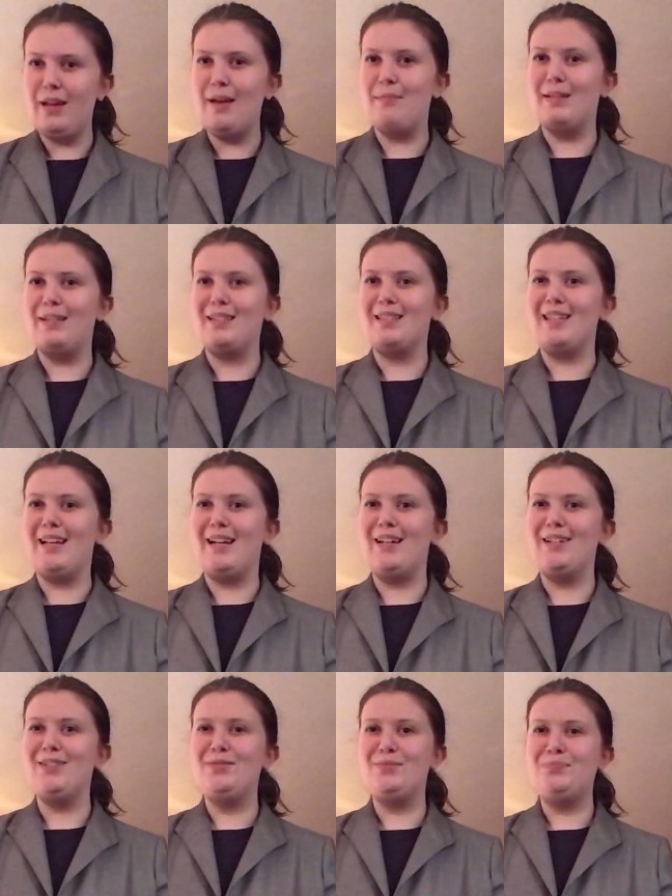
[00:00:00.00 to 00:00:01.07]
families
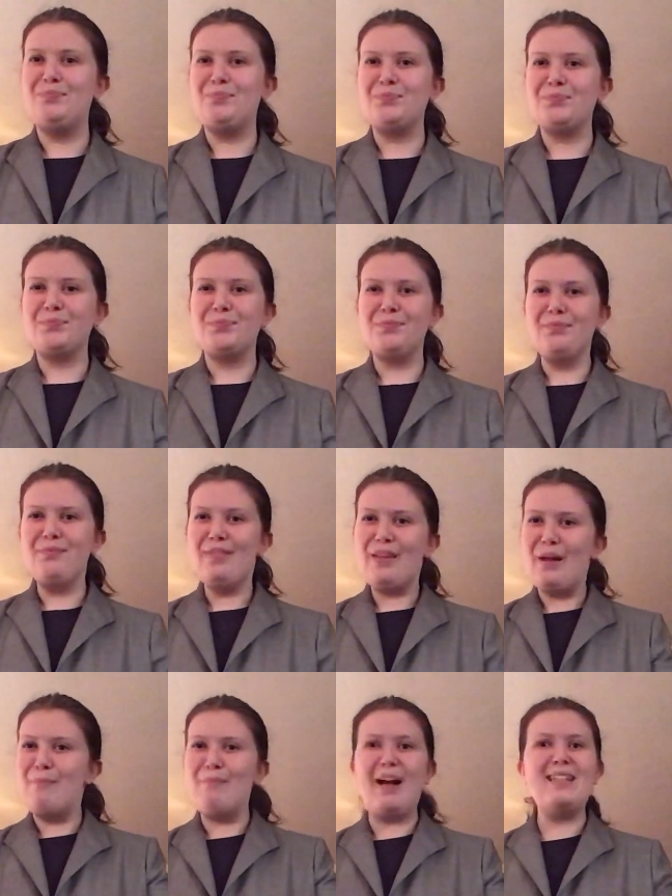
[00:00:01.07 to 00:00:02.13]
there.
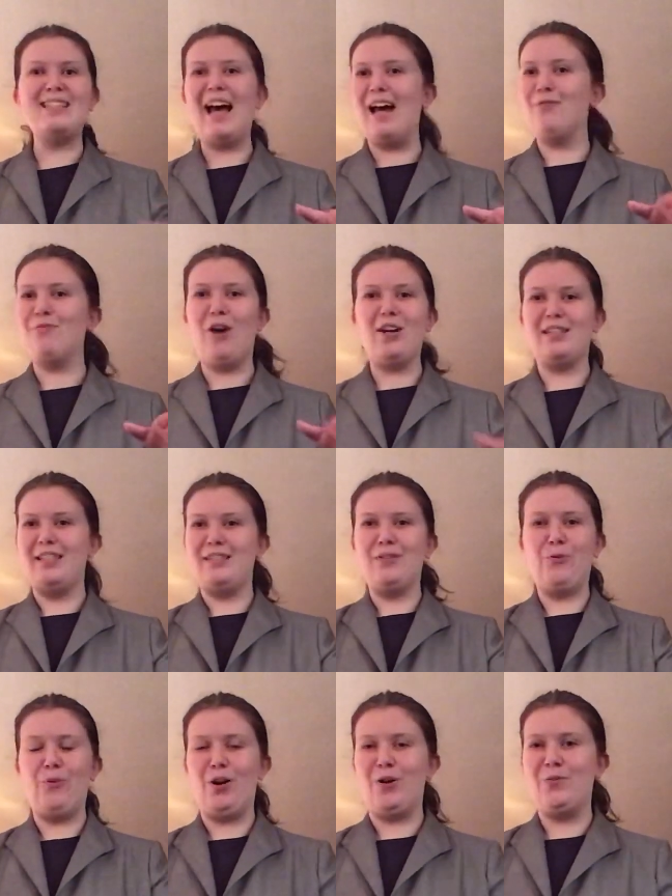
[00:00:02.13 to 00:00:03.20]
My dad walked into
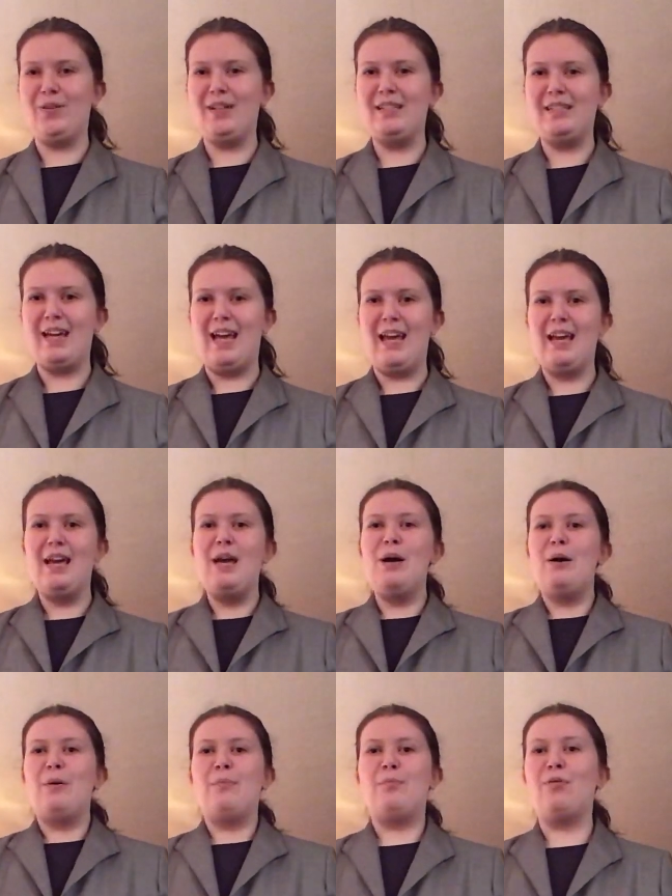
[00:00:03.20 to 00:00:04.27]
work one day,
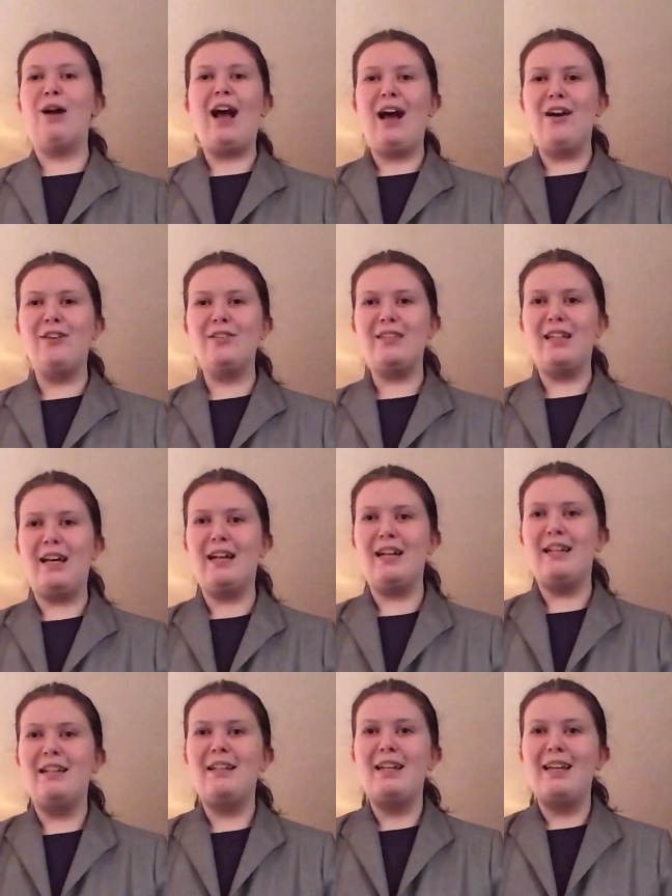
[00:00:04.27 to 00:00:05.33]
proud that
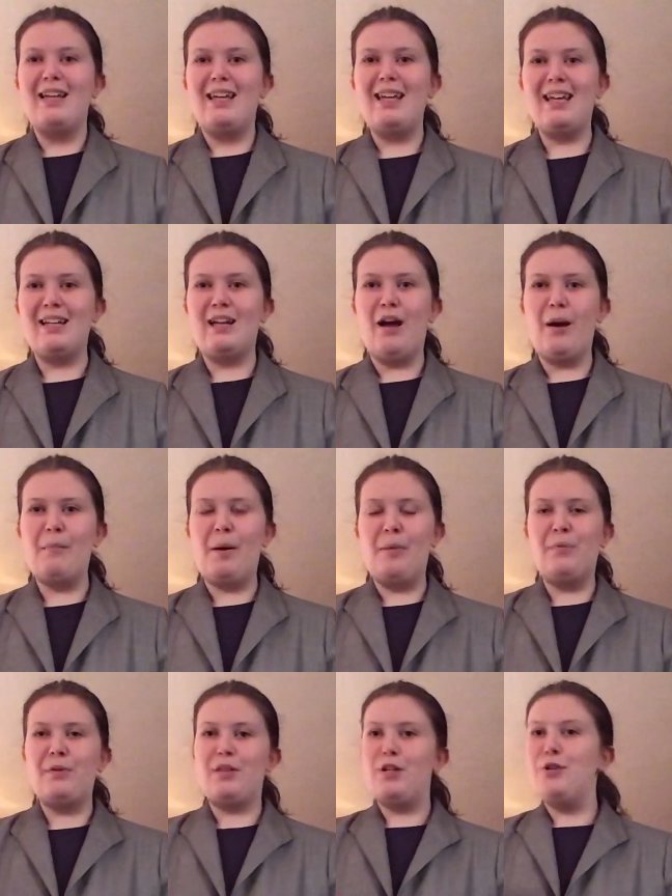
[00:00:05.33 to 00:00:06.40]
he had come
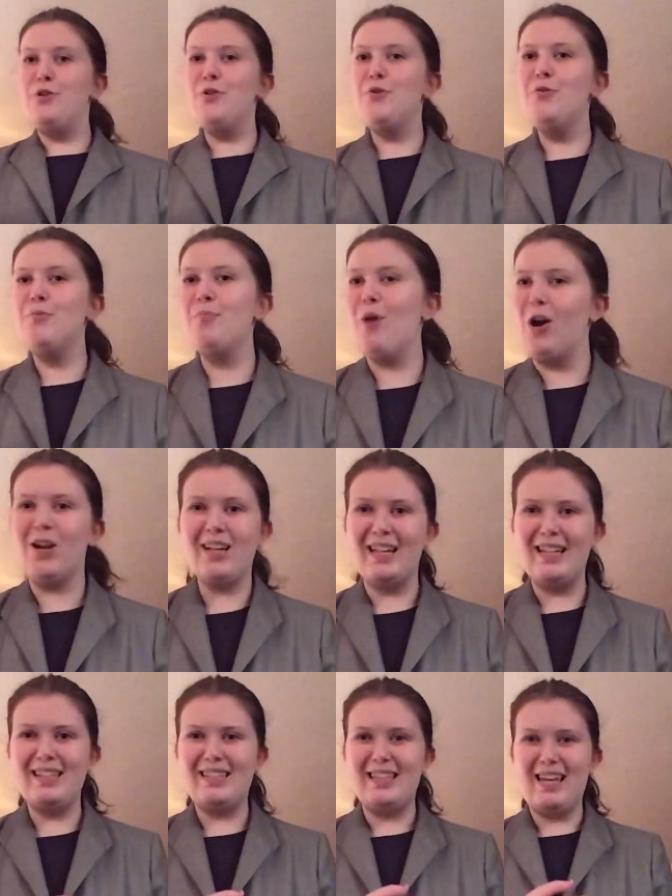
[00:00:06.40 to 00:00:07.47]
up with a new
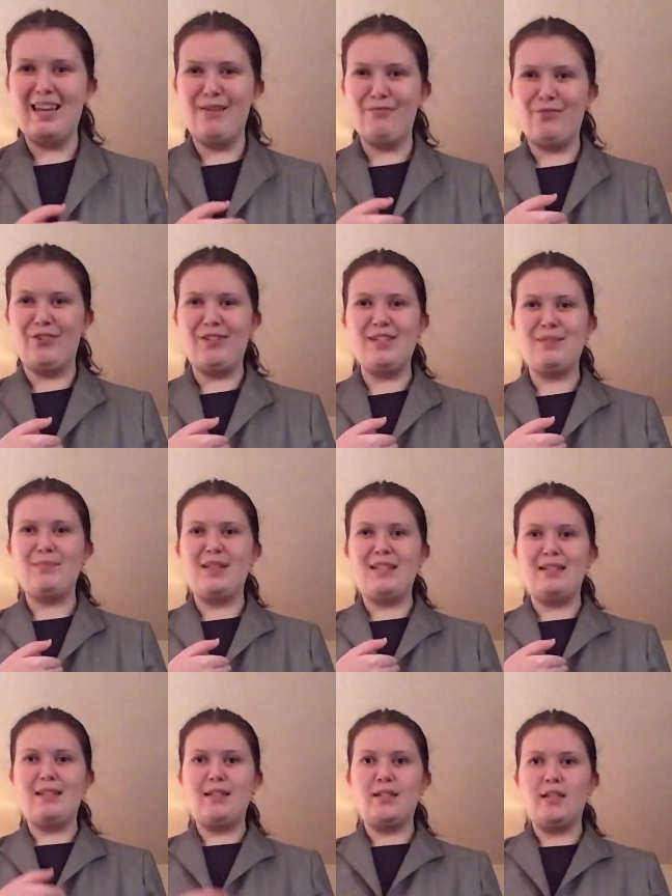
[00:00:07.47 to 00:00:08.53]
marketing scheme for his
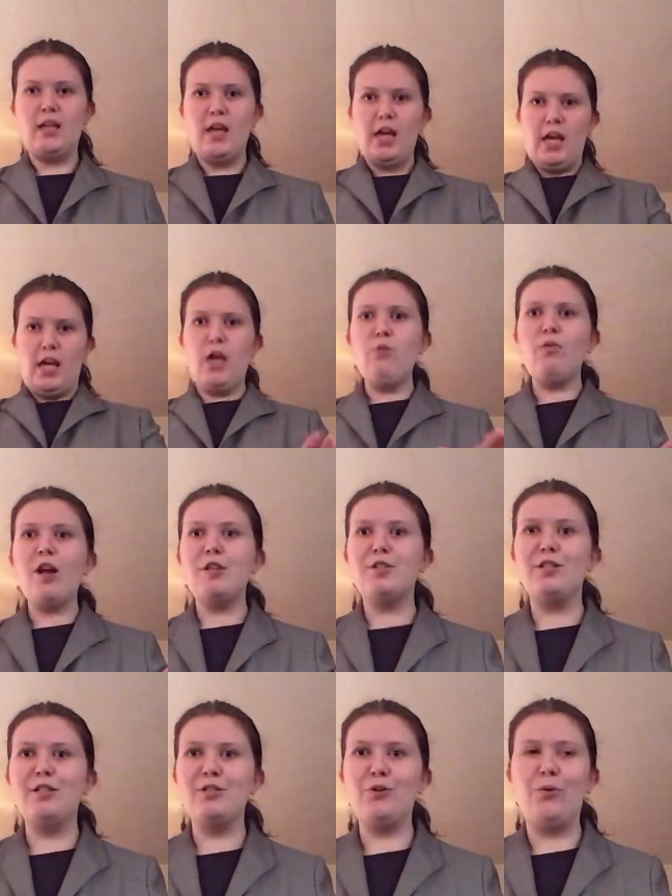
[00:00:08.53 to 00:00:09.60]
business. He
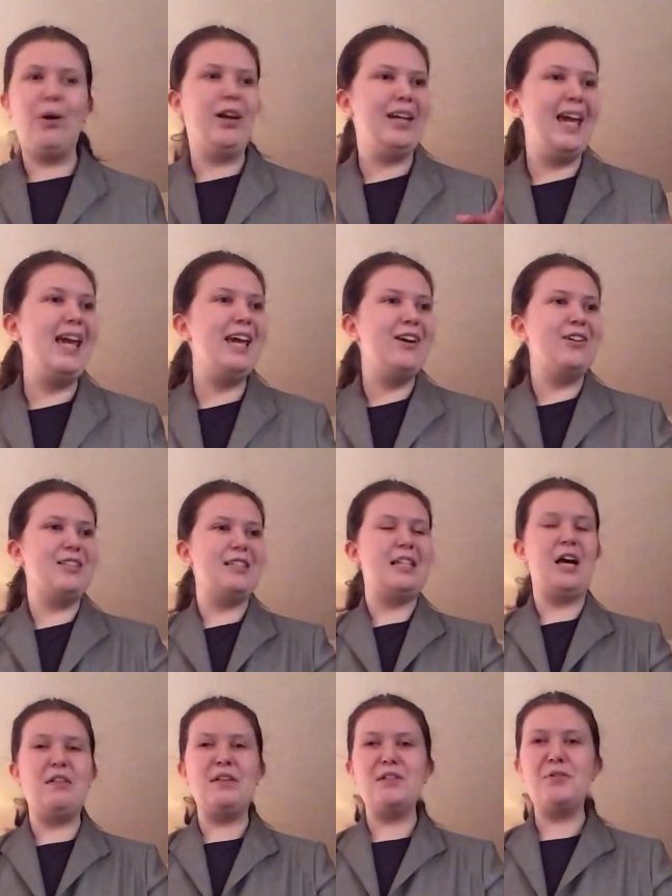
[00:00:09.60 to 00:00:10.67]
rushed into work, eager to
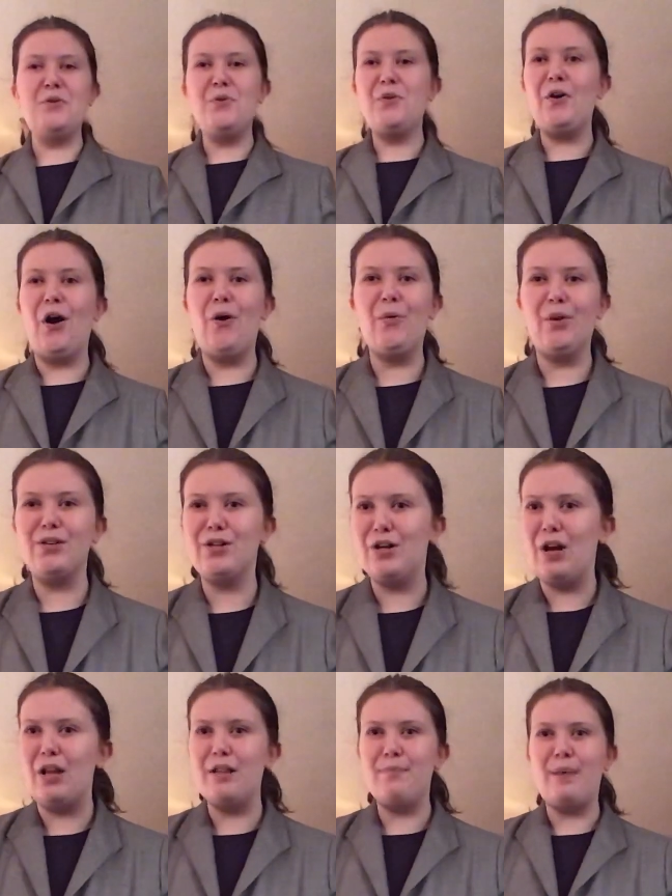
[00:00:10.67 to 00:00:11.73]
tell his new coworker
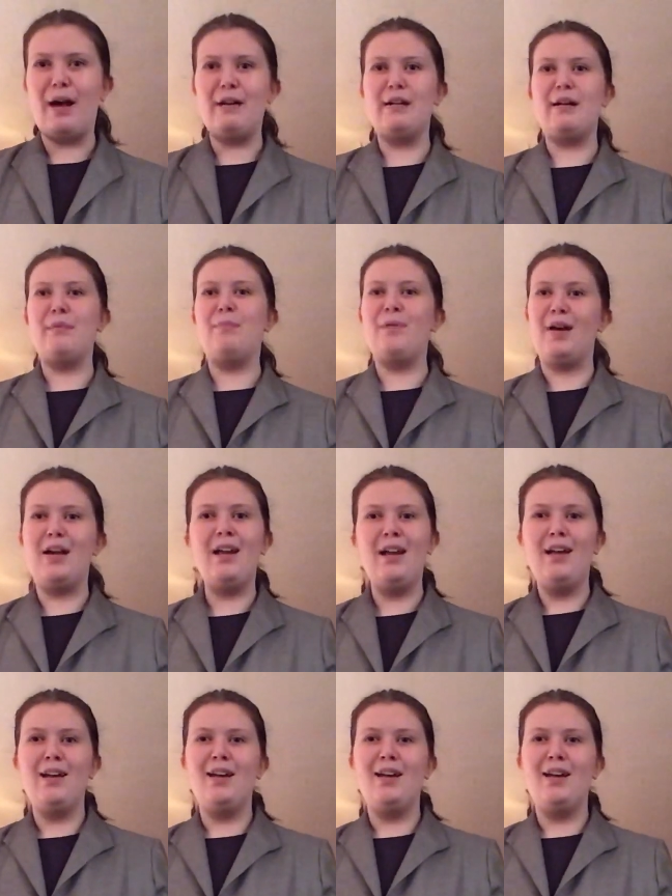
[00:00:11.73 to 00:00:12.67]
all about it, but